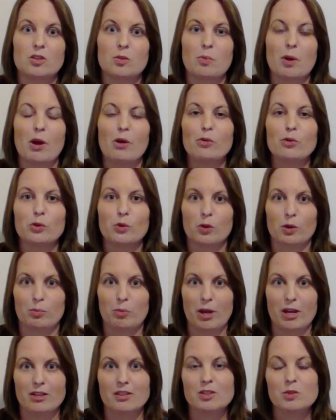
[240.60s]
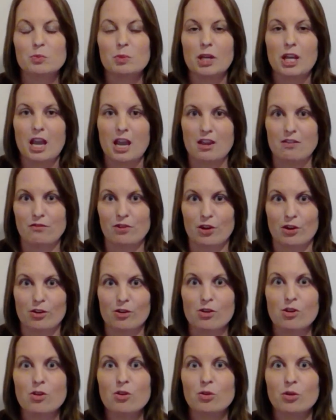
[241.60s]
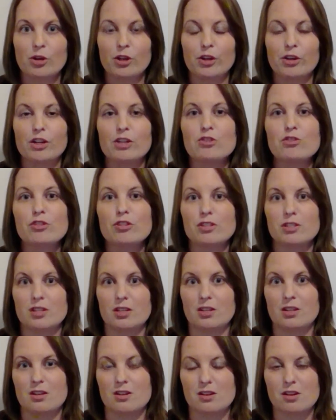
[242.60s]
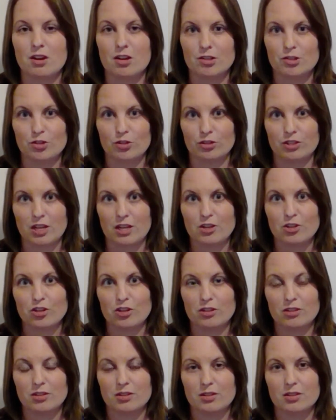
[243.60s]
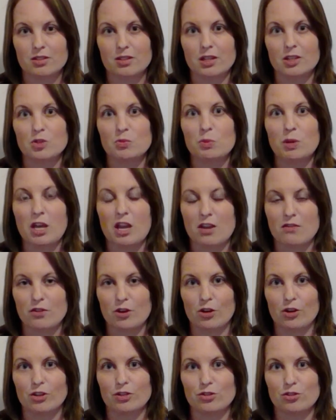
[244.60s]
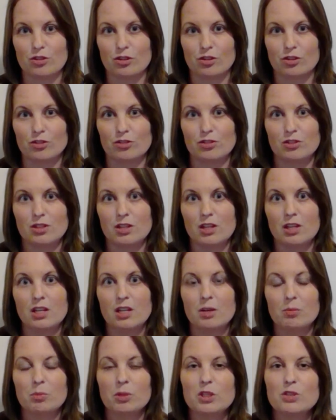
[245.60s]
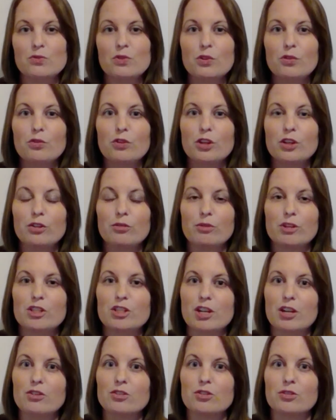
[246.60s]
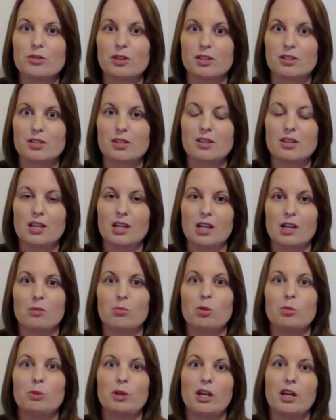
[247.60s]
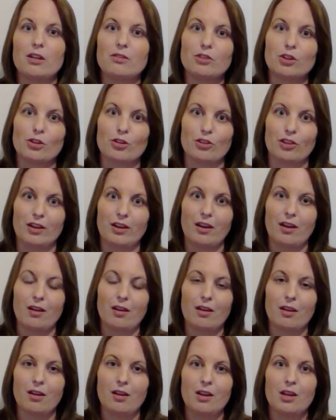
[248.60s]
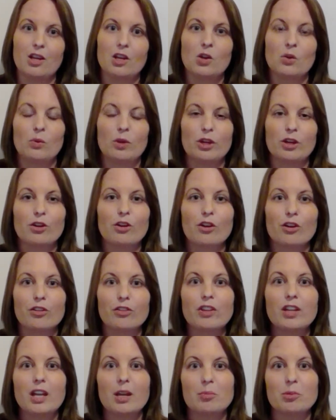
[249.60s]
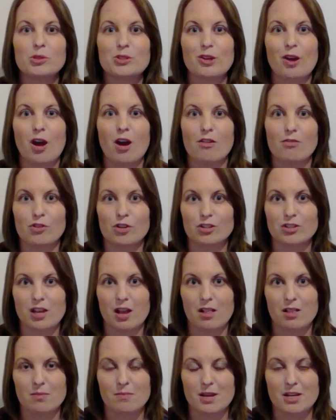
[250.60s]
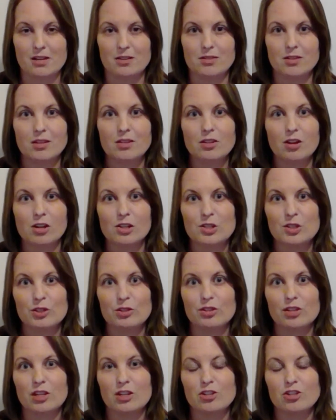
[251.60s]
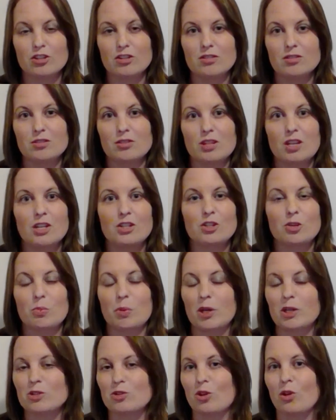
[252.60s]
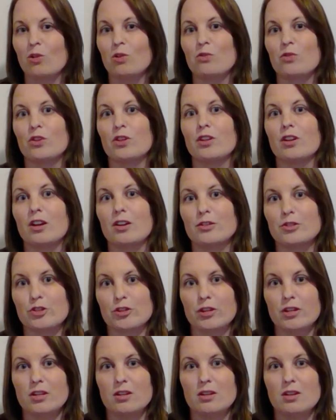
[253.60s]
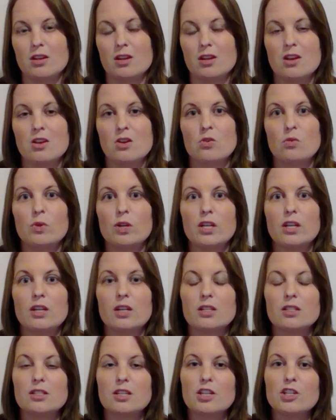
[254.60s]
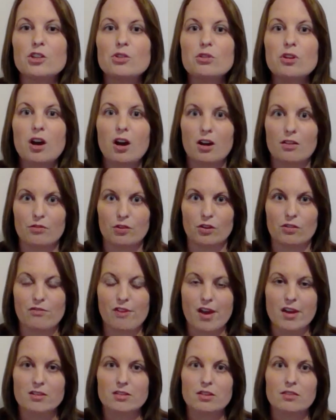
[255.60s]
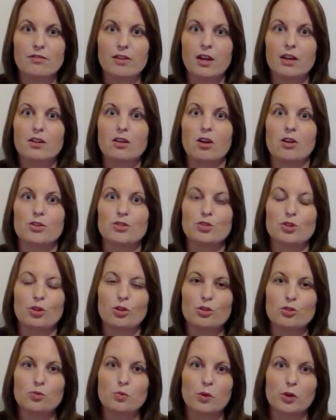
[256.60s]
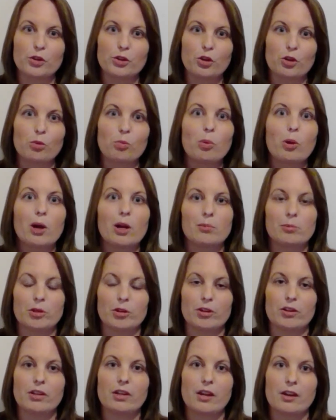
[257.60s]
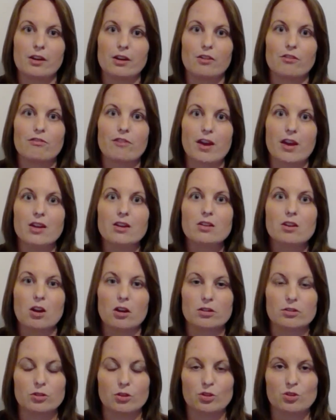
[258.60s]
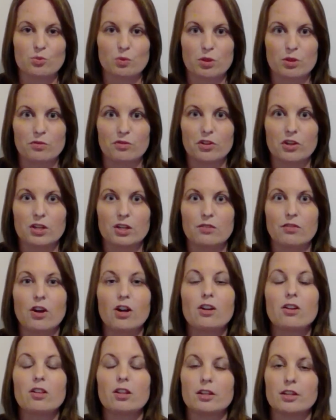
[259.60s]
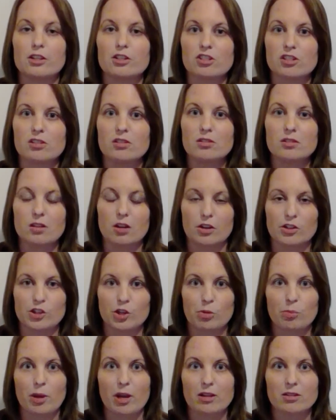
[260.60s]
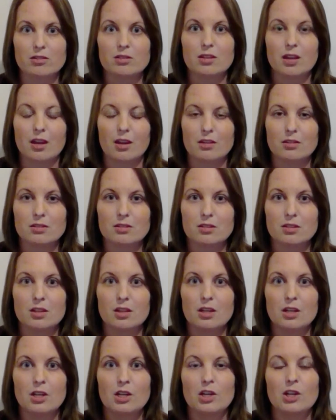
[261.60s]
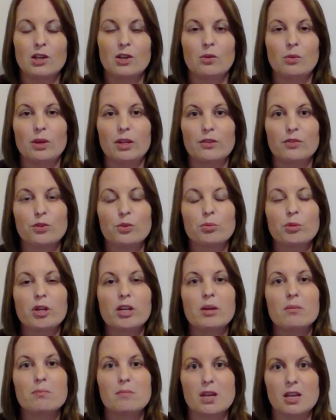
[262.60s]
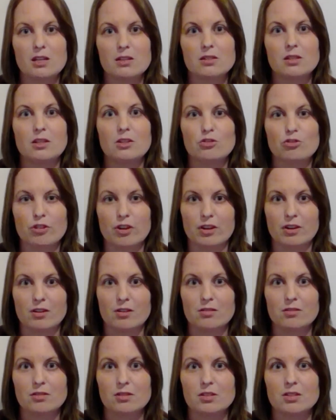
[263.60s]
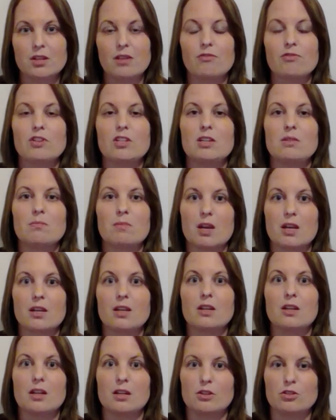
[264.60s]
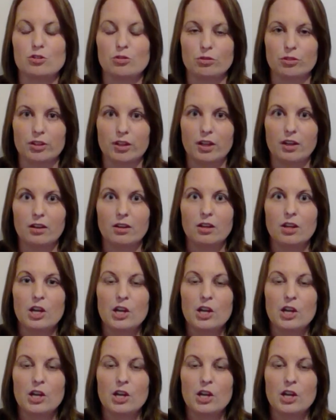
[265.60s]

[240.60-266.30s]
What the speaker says: about your pet's behavior or you're interested in a consultation to discuss behavior concerns, please feel free to reach out to us at the Animal Behavior Clinic. We are currently able to offer telemedicine consultations to pets all over the country. We continue to offer vet-to-vet consults where your primary care vet consults with one of our clinicians on your pet's case. We have 3 amazing trainers, Stephanie, Megan, and Julia,